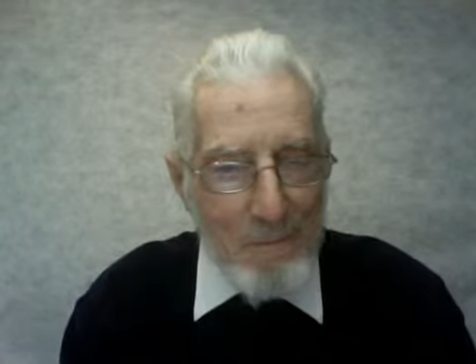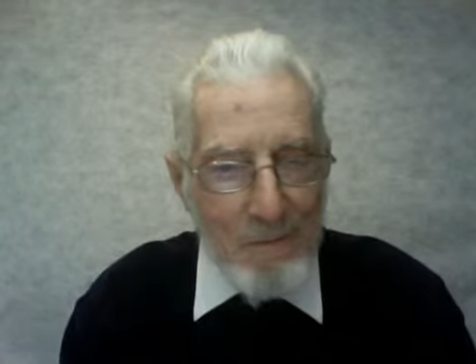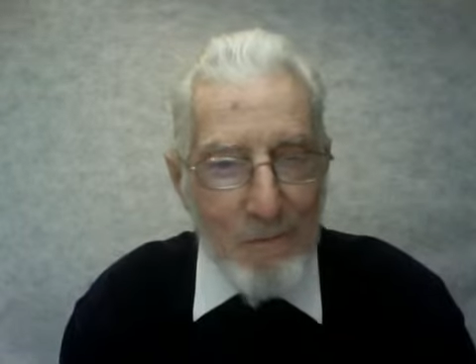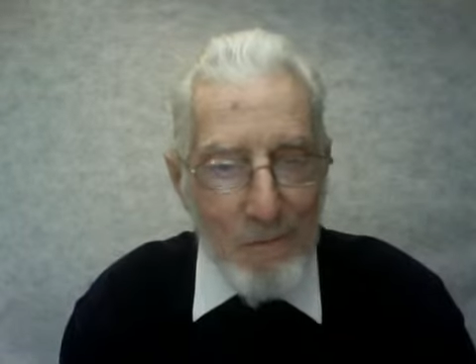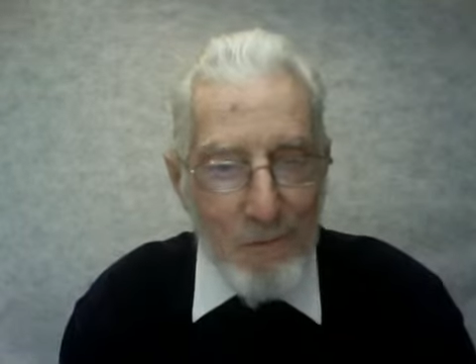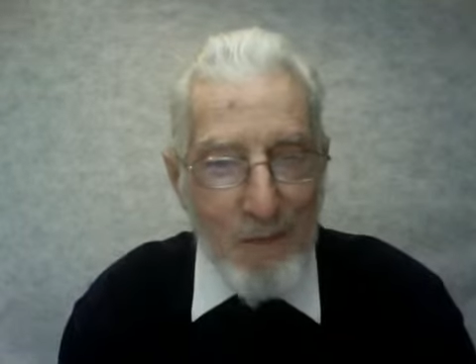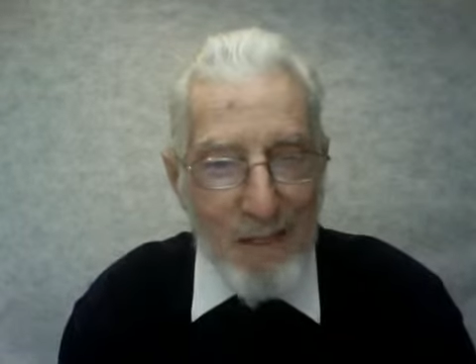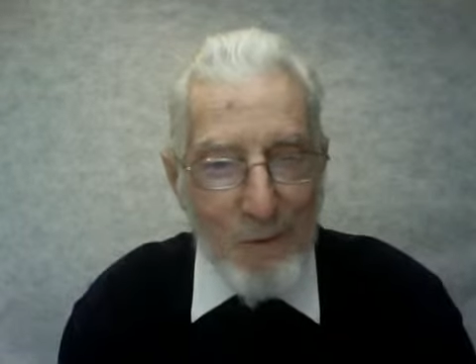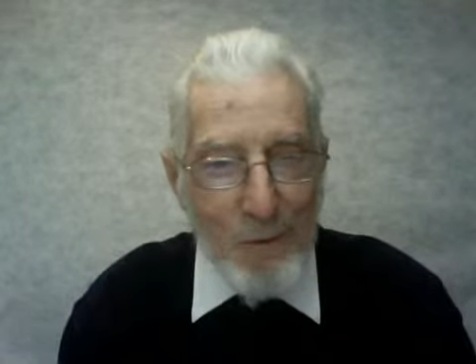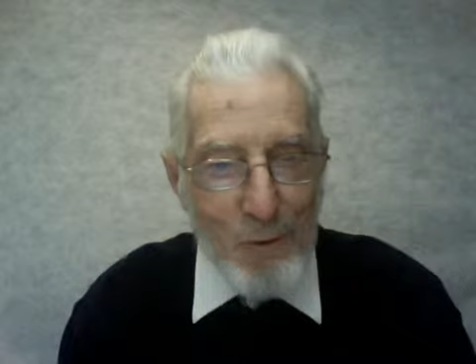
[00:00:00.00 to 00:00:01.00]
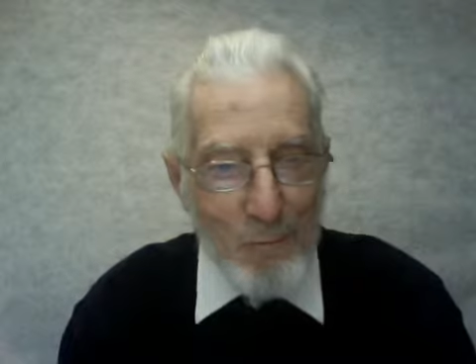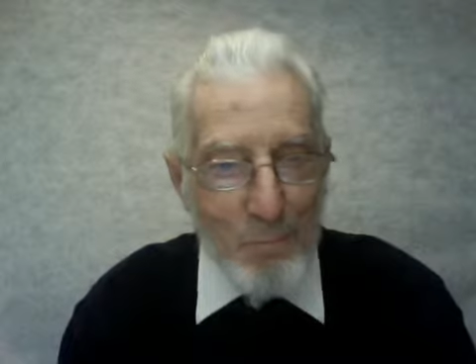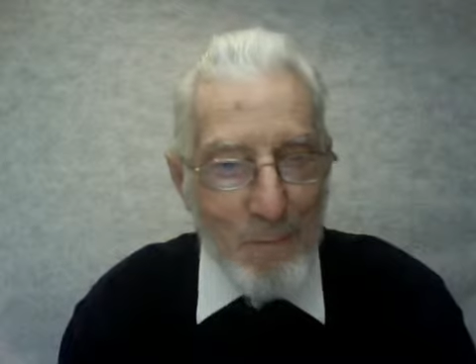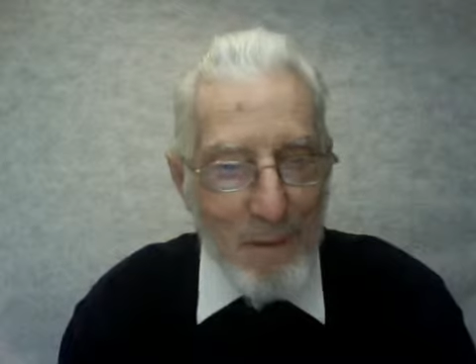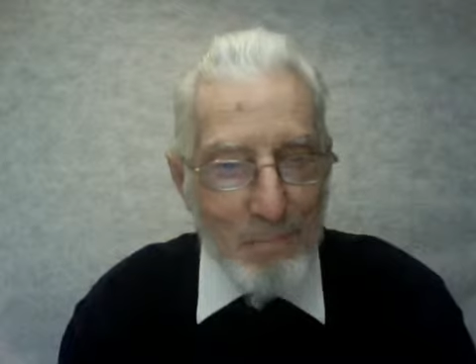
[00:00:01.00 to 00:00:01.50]
There is that
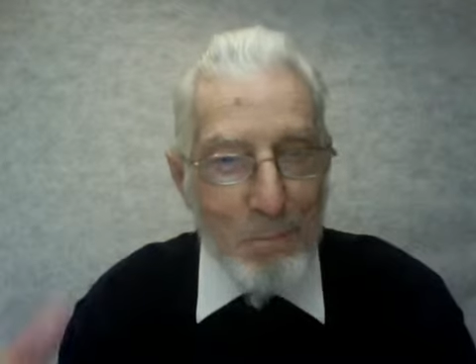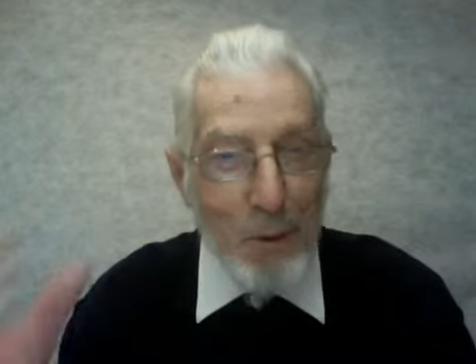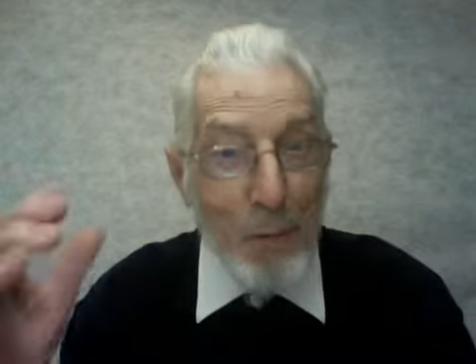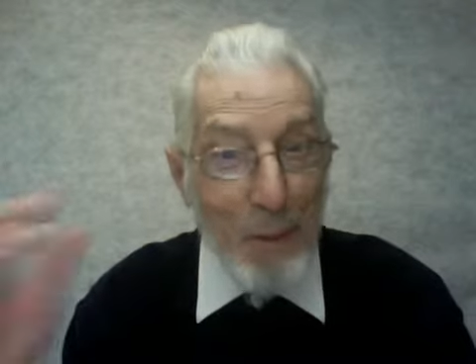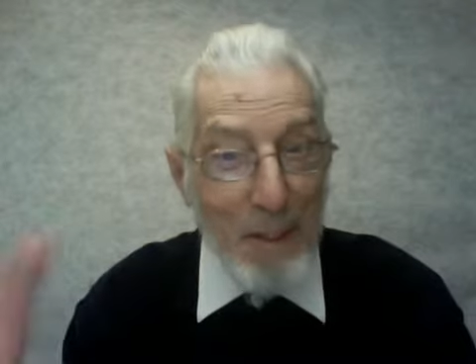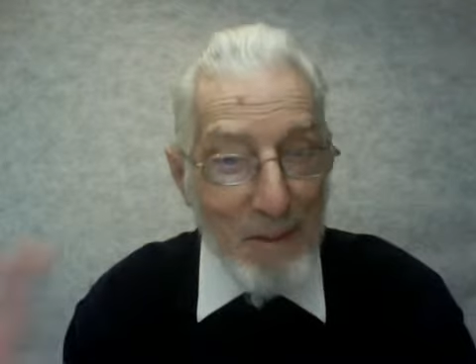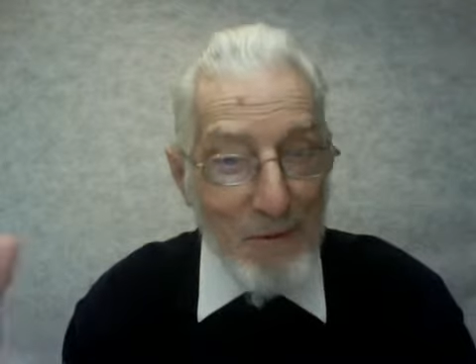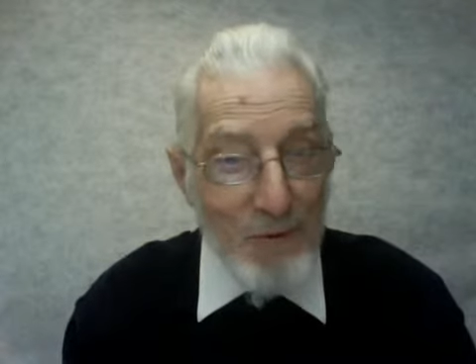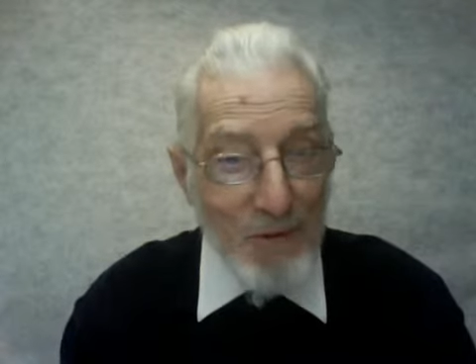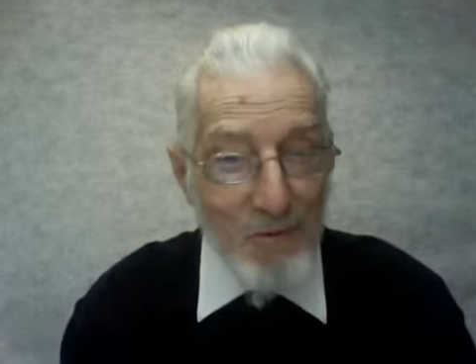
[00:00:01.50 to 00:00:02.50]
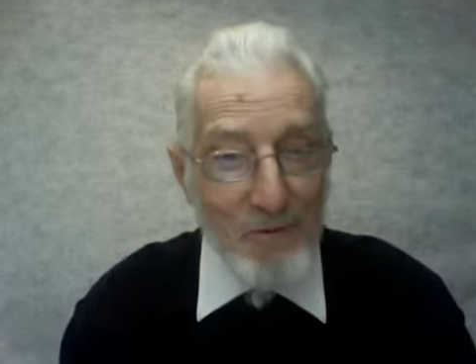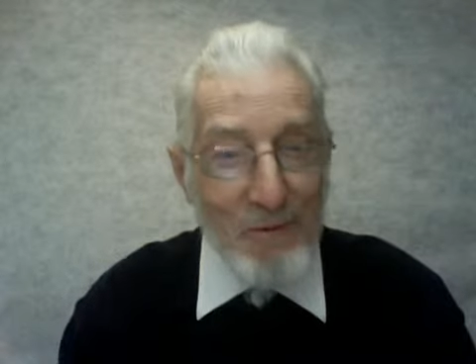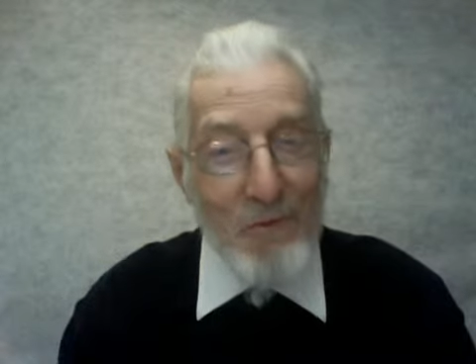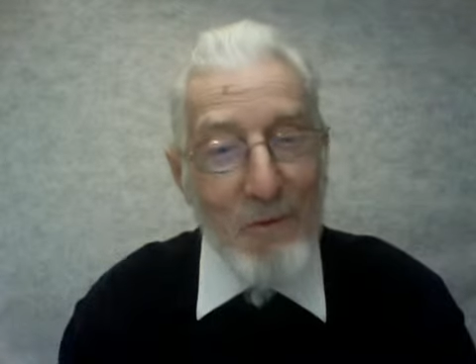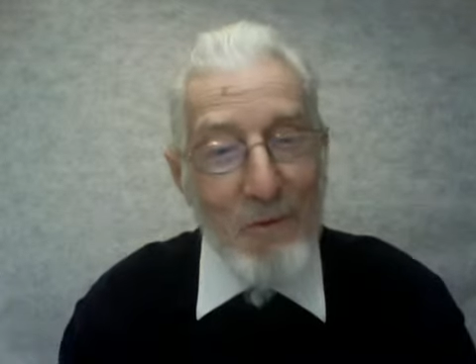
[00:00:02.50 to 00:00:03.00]
term, poetic
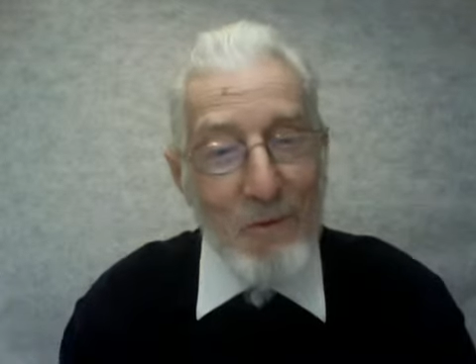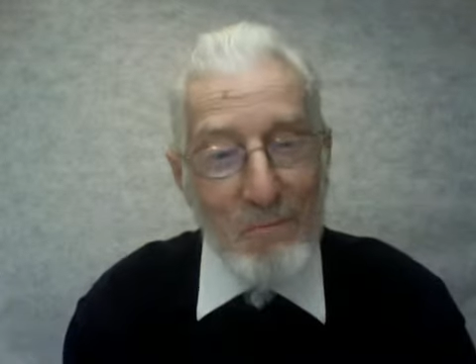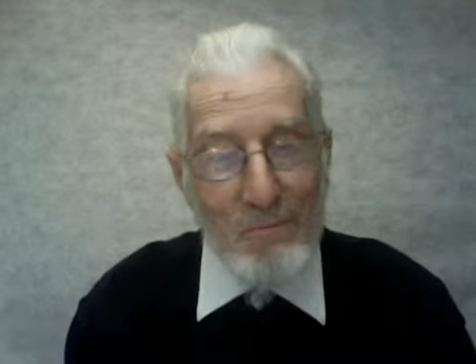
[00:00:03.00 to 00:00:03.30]
justice.